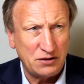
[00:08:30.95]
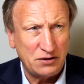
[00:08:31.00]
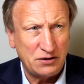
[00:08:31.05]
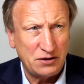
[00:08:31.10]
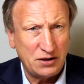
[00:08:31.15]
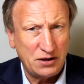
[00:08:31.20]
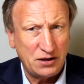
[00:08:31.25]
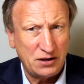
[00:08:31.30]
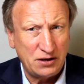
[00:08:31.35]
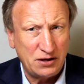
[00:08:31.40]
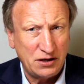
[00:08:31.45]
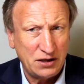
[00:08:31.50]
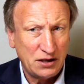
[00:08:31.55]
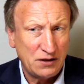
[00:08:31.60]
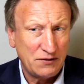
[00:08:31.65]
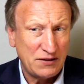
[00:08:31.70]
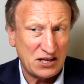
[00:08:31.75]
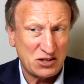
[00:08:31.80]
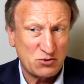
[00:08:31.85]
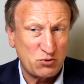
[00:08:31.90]
And
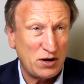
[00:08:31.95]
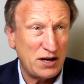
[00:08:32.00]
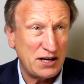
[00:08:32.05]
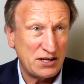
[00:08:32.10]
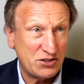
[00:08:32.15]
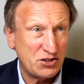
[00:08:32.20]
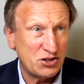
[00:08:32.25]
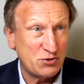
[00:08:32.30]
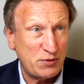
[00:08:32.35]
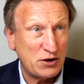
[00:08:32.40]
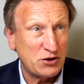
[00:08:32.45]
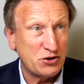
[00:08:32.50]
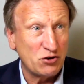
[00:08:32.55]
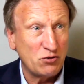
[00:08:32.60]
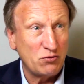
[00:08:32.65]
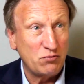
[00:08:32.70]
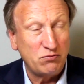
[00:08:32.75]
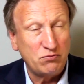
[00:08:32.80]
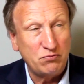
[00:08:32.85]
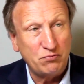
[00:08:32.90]
that's why it's a
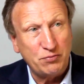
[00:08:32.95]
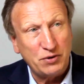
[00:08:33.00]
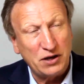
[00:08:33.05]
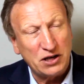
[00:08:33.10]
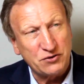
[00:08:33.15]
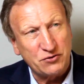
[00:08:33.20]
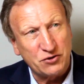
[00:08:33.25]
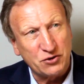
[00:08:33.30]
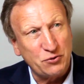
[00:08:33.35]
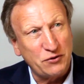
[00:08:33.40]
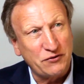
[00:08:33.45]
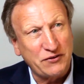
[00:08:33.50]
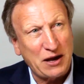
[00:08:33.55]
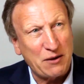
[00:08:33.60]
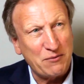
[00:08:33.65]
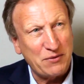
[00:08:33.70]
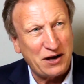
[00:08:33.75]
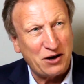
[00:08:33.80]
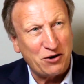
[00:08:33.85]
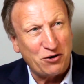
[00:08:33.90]
special place for us. We've
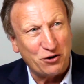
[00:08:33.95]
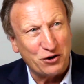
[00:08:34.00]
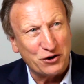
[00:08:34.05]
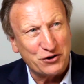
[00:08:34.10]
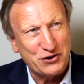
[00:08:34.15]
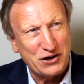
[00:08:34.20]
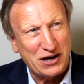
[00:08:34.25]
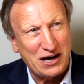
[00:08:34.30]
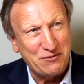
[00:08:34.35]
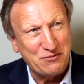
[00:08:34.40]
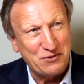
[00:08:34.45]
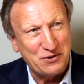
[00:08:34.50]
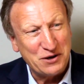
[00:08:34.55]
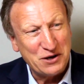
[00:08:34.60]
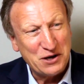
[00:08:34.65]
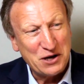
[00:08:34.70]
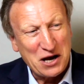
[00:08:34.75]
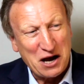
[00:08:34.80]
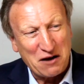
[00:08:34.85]
kept that all the time.